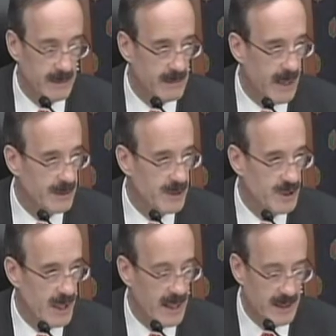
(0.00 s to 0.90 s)
Dr.
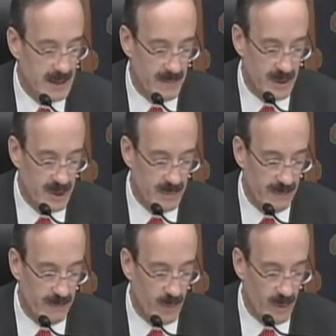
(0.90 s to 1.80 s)
Shah, as I mentioned
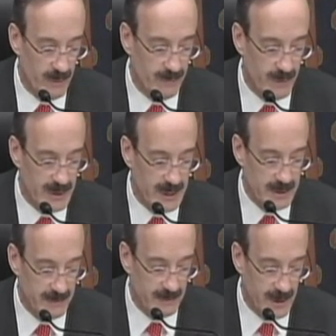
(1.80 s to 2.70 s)
before, for
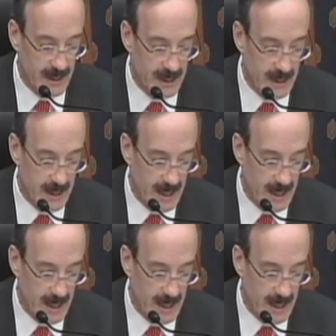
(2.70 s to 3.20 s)
testifying.